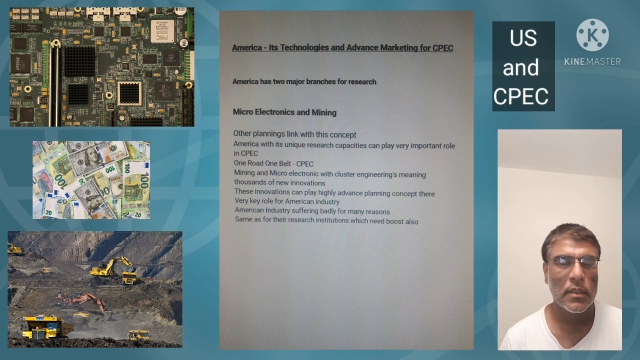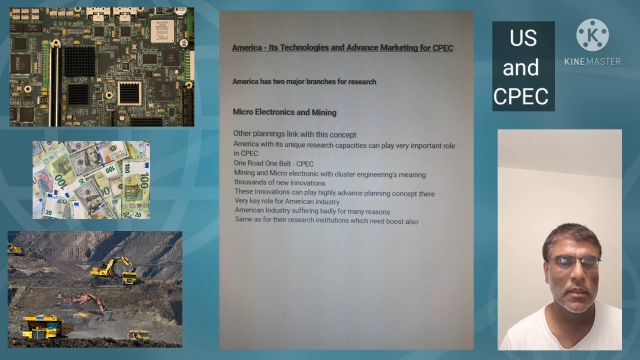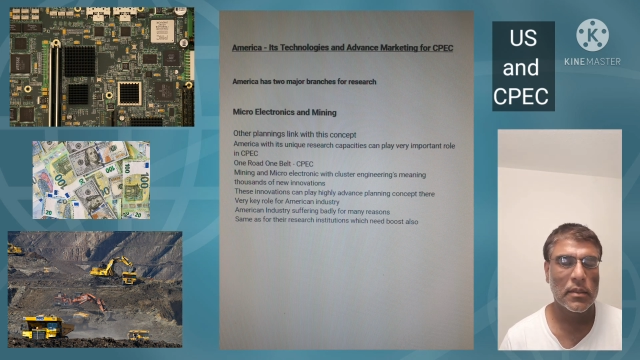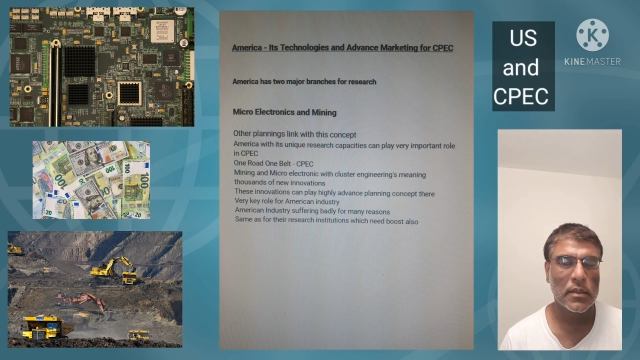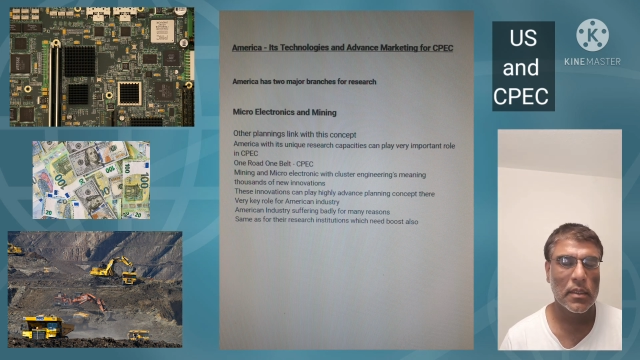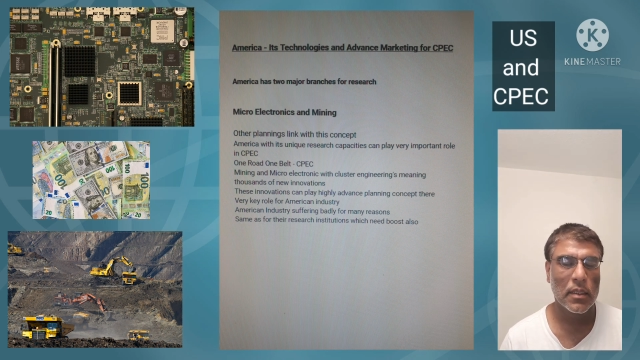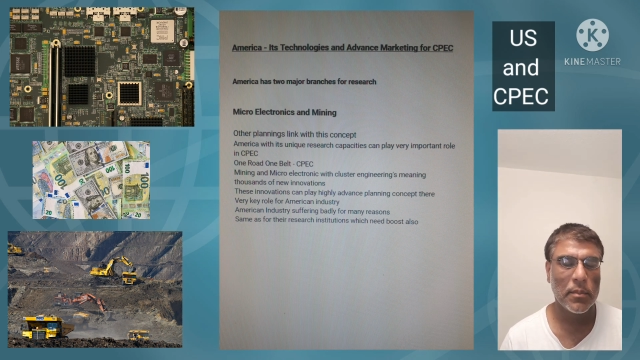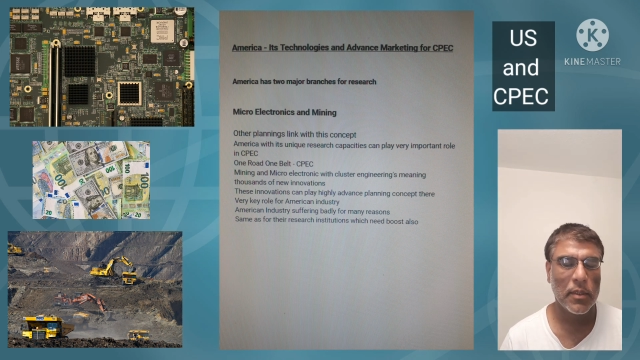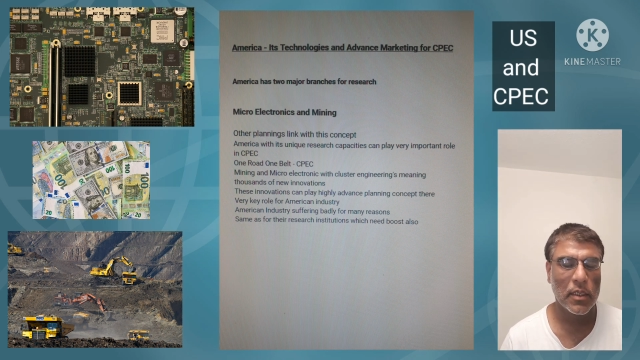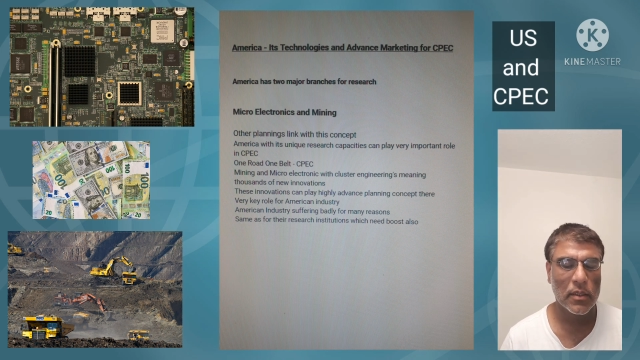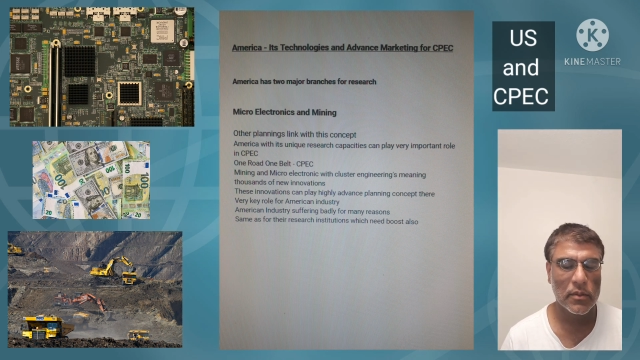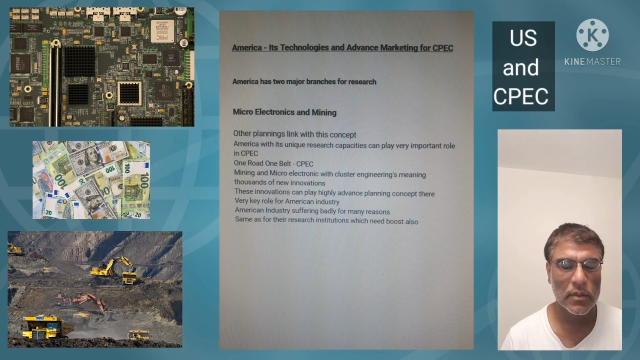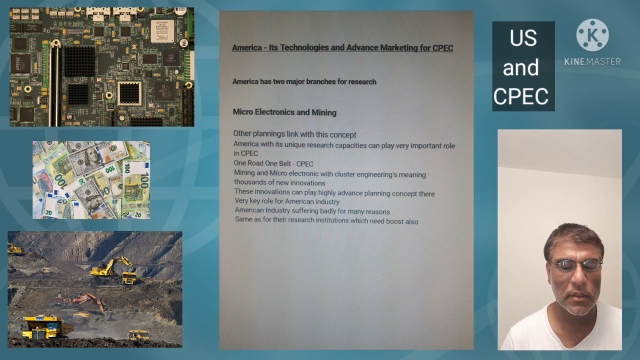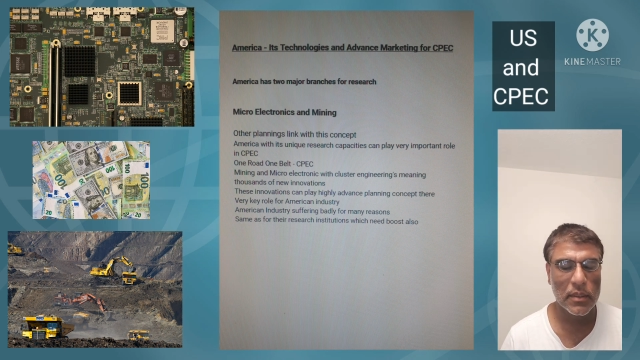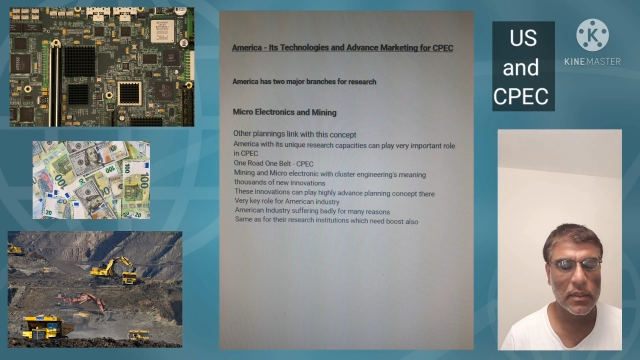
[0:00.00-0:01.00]
It's
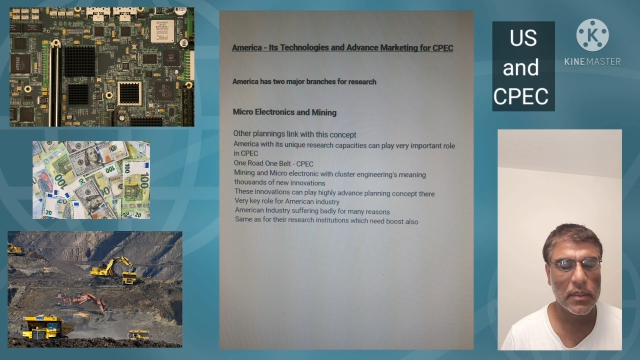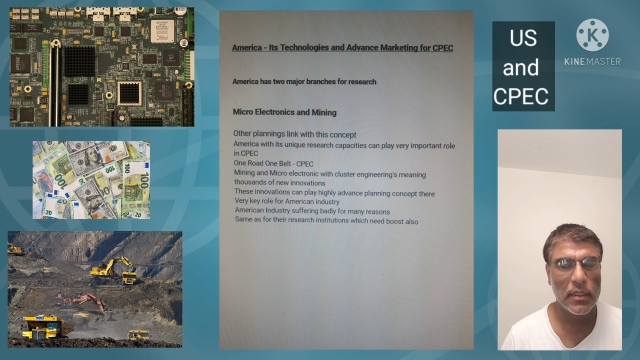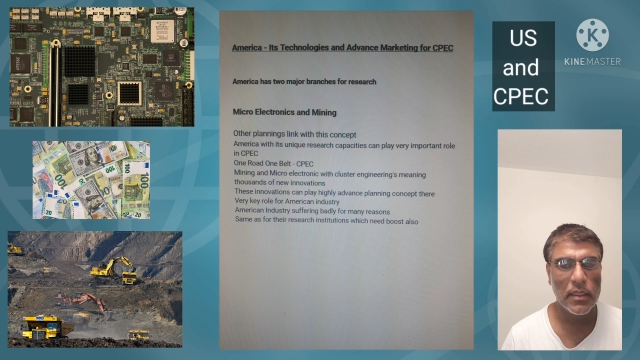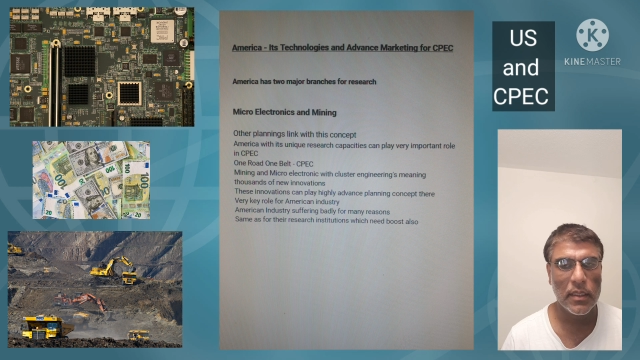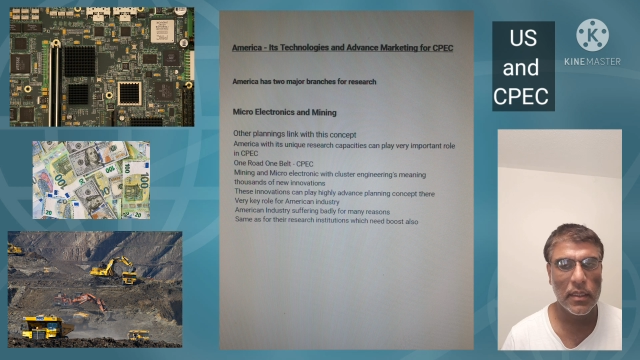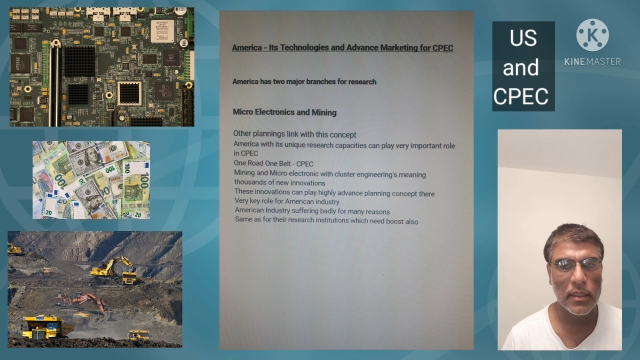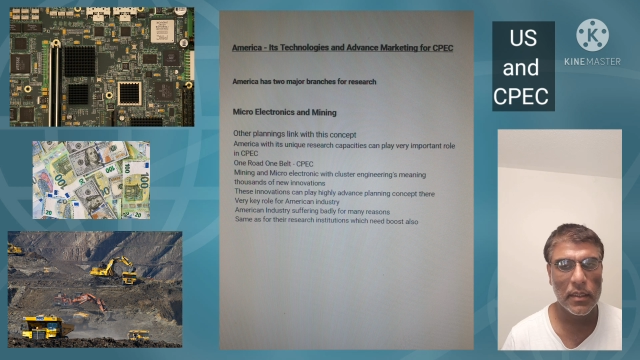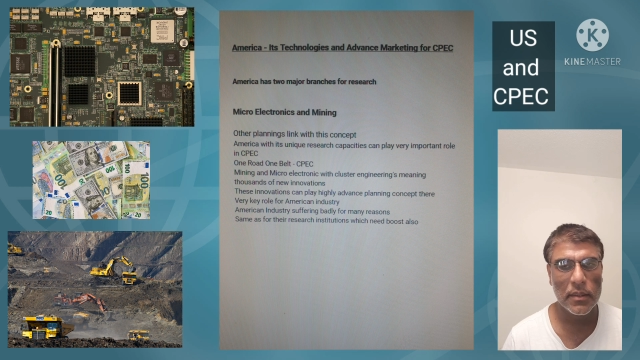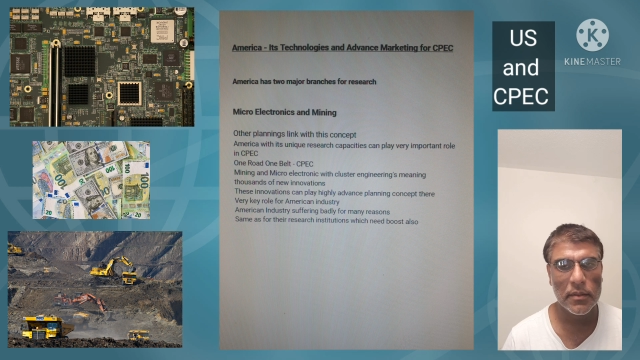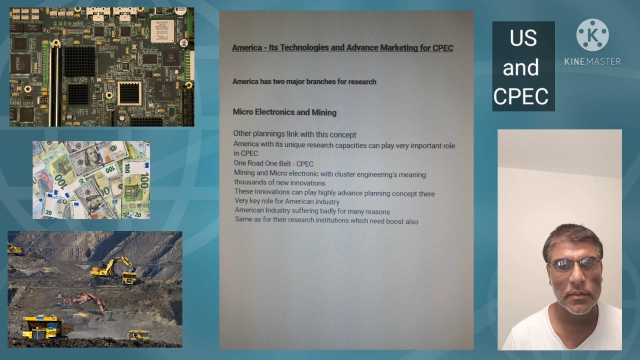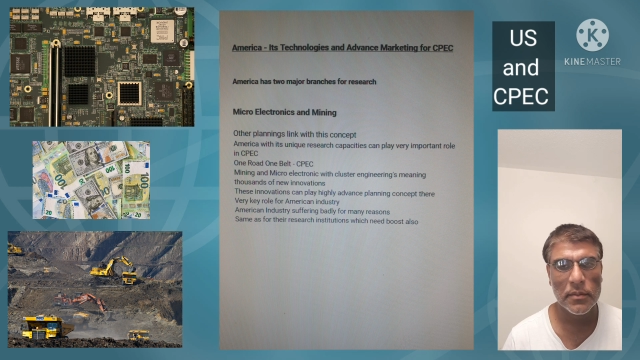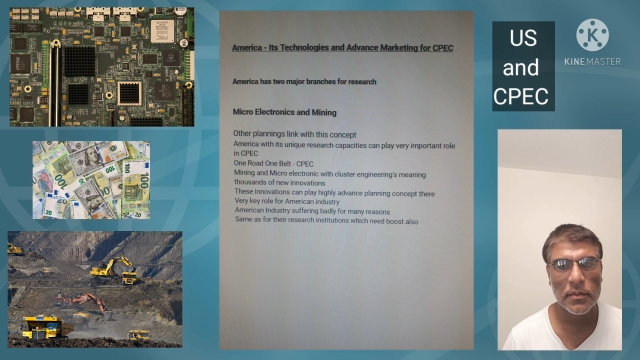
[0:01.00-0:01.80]
about the